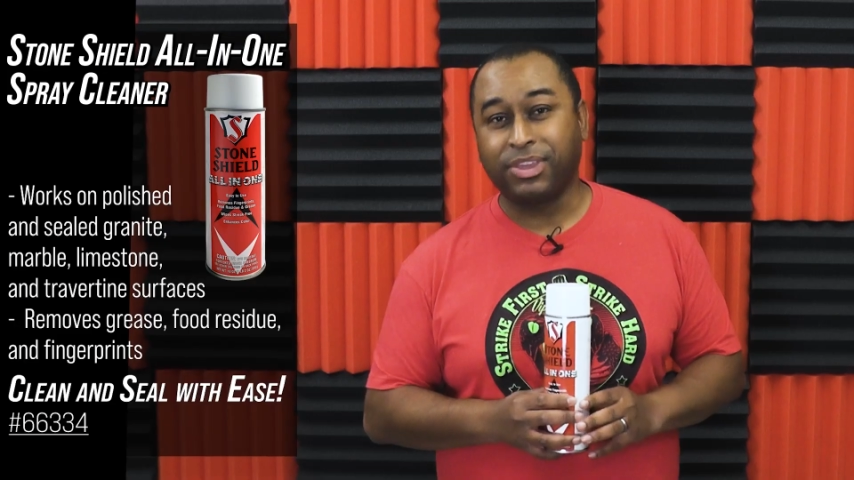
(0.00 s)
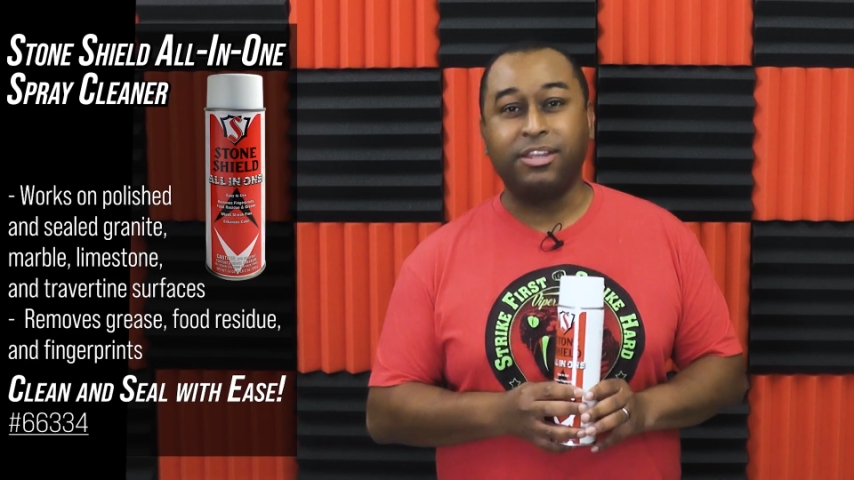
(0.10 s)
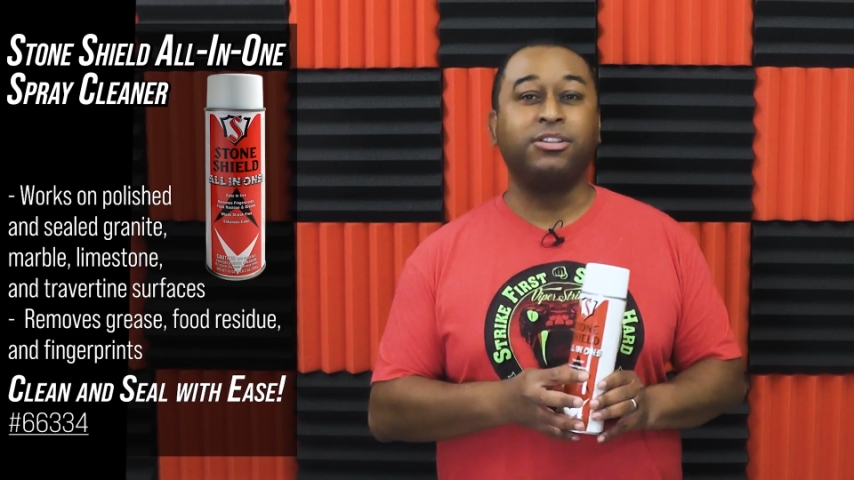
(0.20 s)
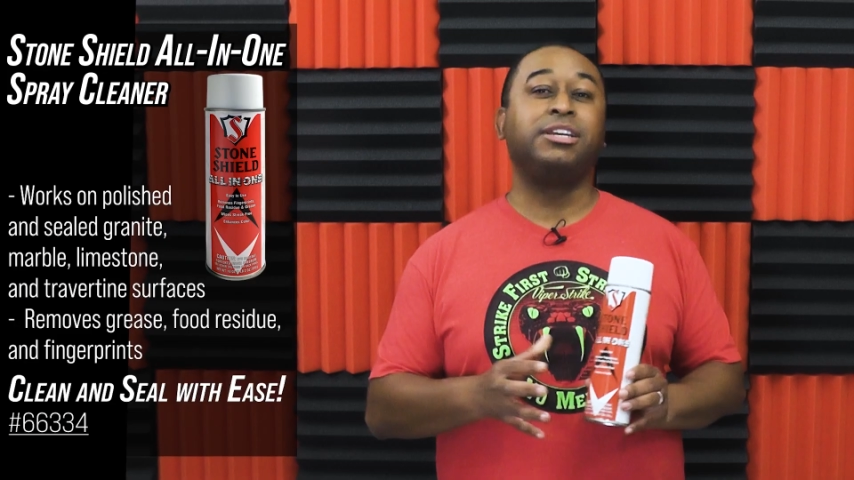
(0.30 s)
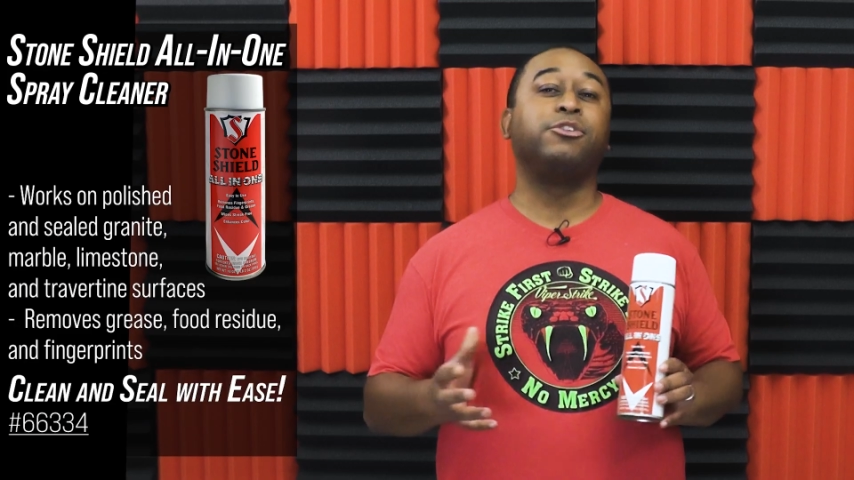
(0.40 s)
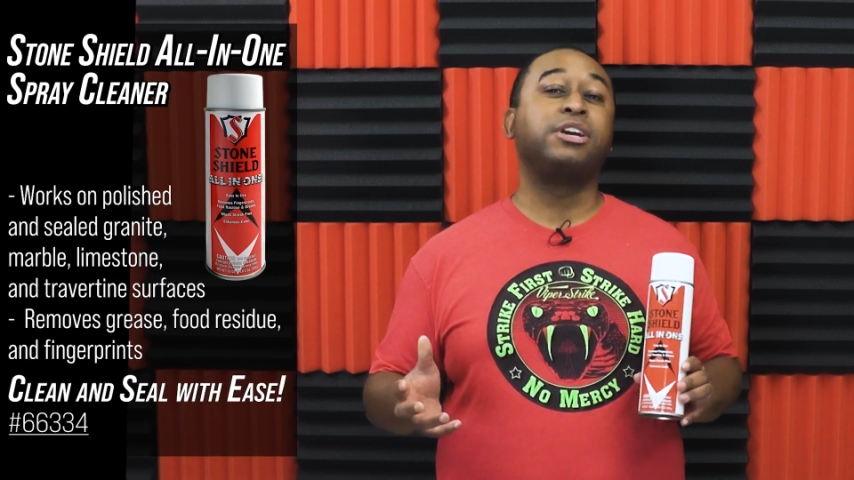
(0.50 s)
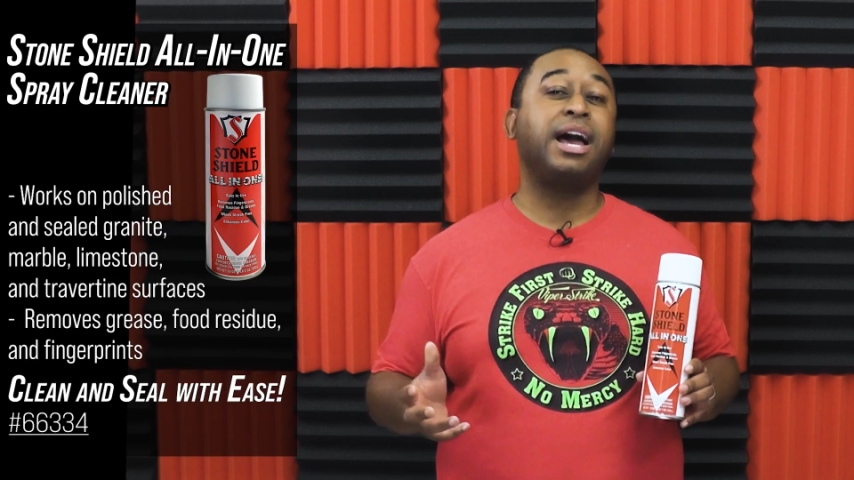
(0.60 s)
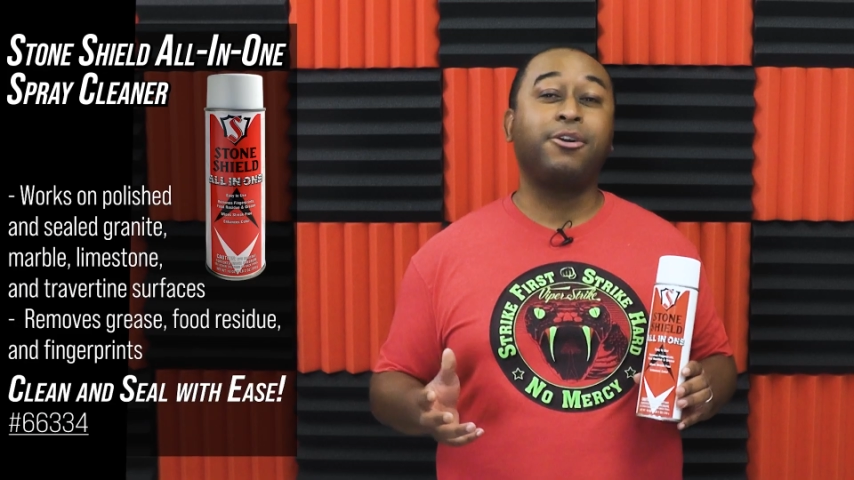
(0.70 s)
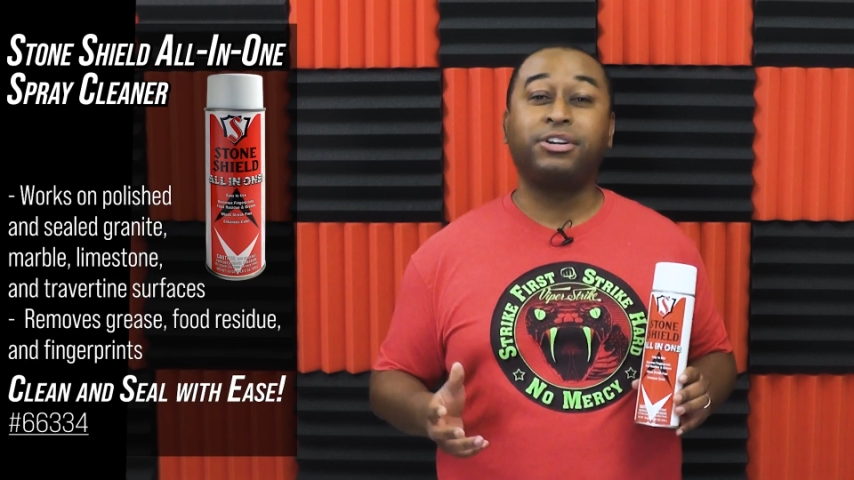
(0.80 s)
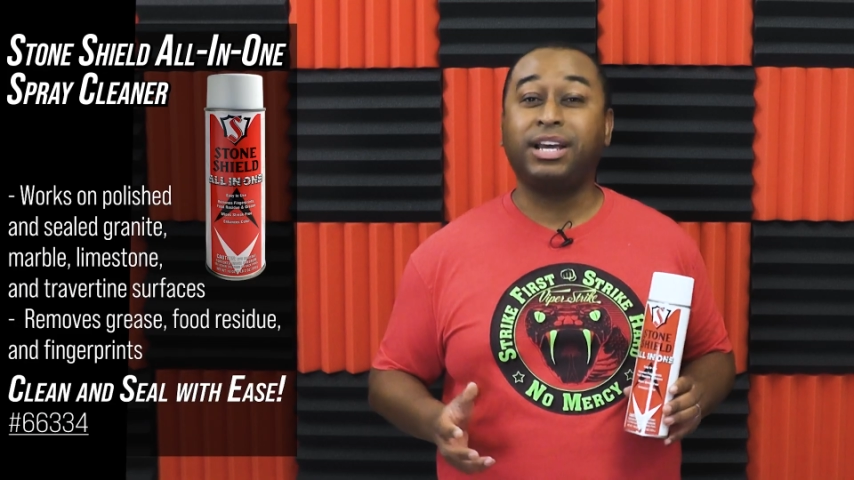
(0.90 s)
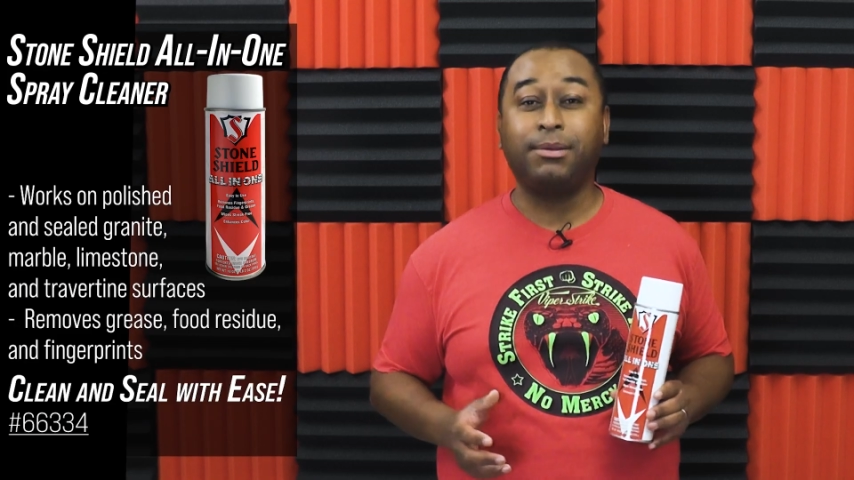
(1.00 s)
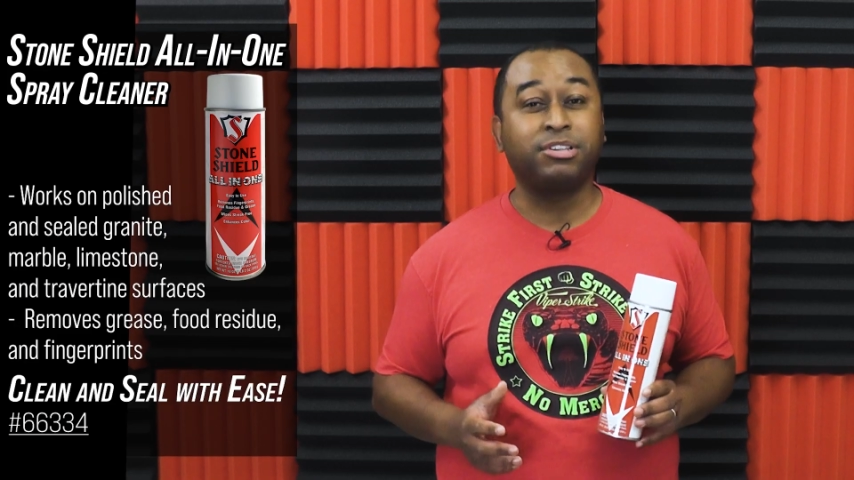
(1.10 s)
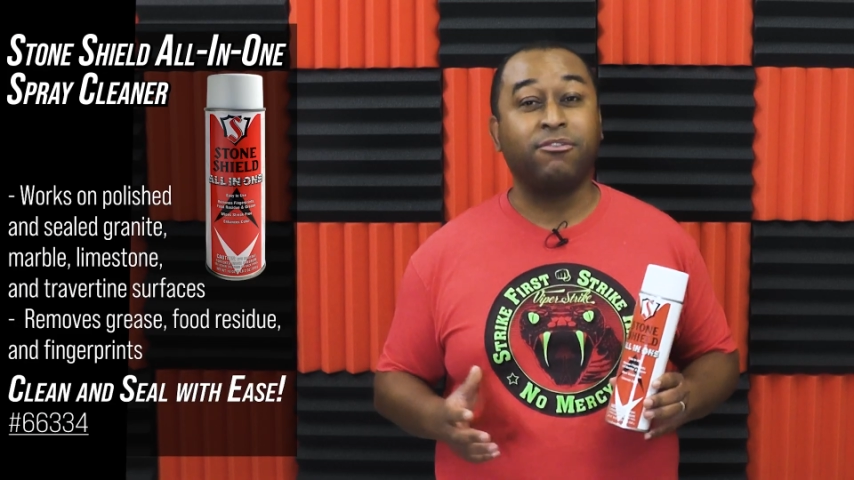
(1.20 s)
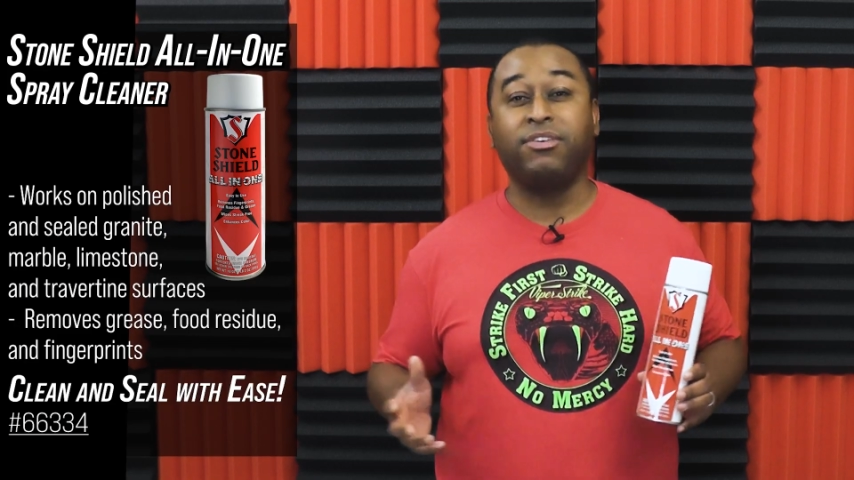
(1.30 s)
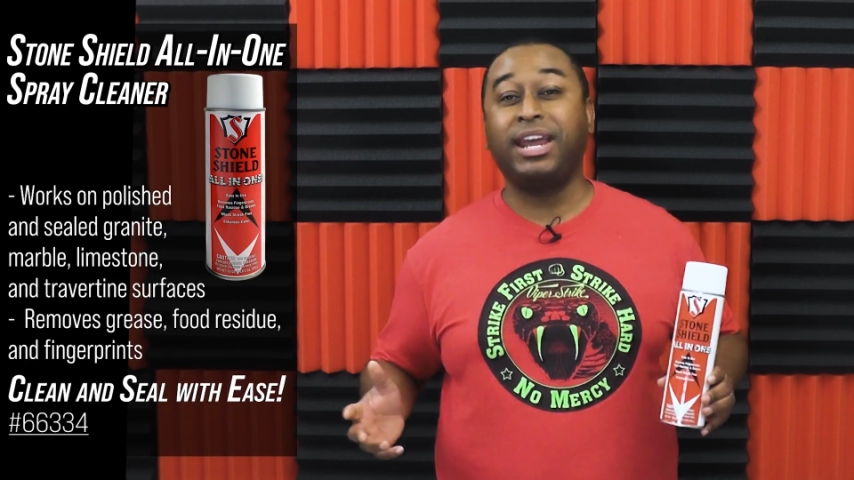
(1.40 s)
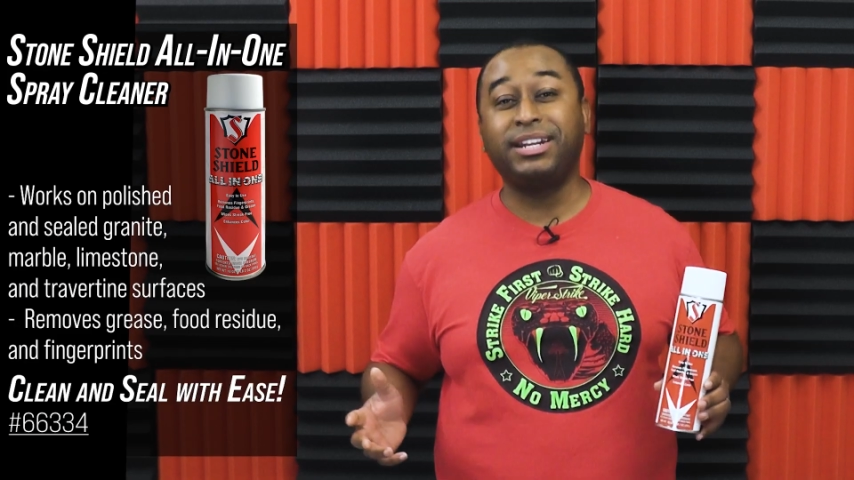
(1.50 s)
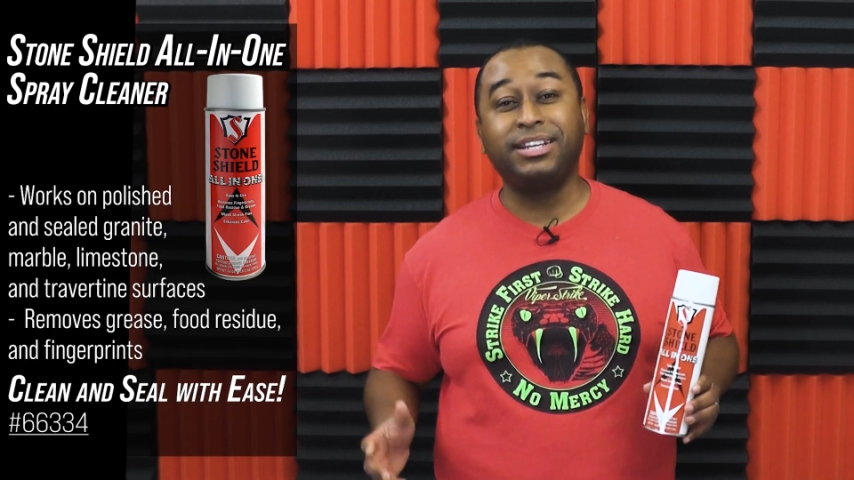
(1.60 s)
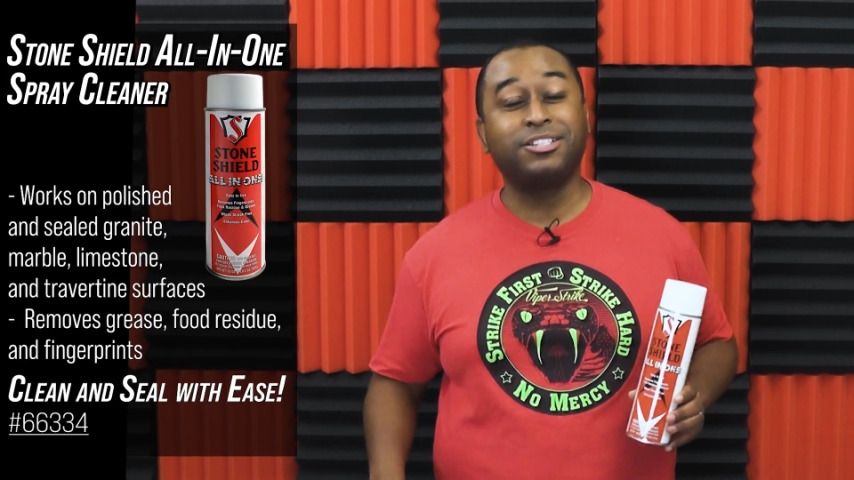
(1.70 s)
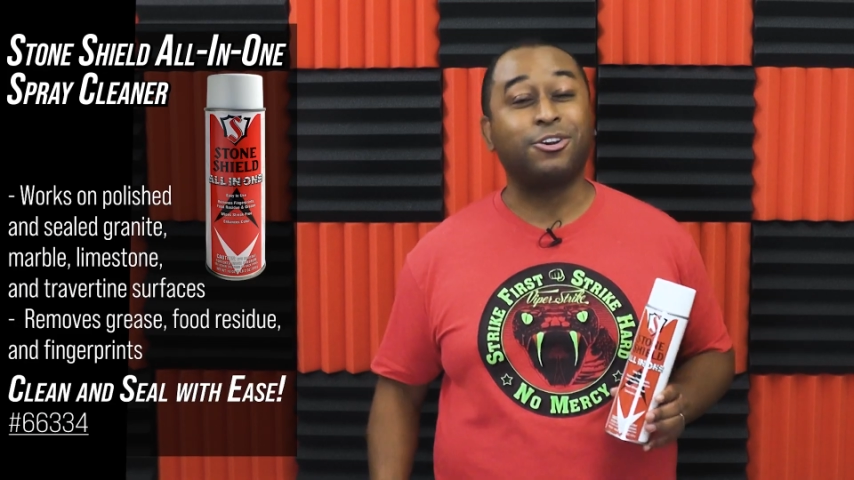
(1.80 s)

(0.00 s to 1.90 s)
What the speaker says: It'll leave your countertops, vanities,